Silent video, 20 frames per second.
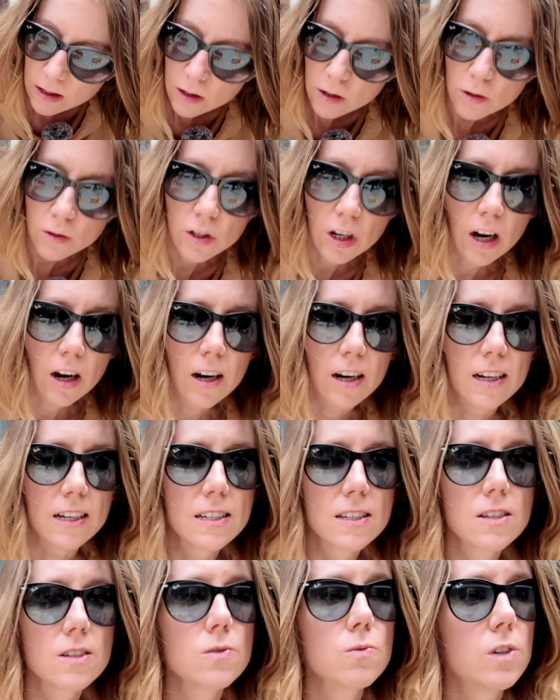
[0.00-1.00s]

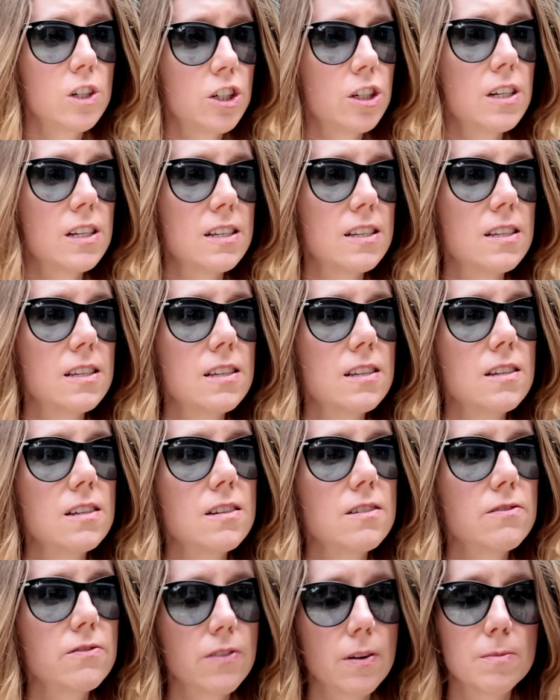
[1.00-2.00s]
Notaris, which is
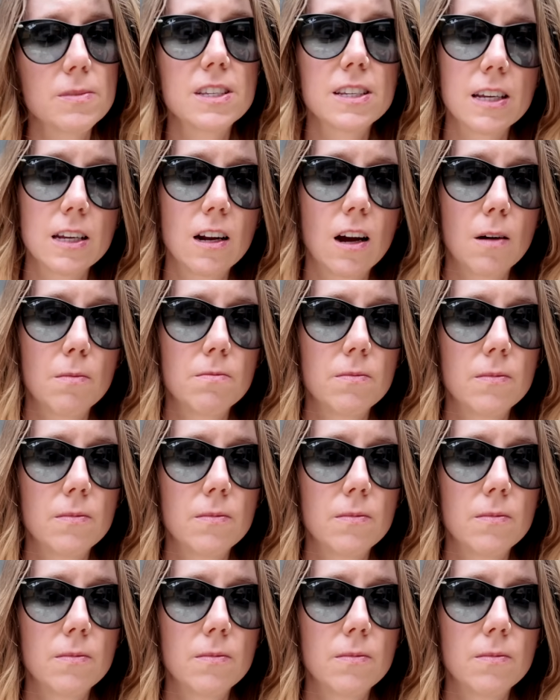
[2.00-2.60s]
from Schiedam.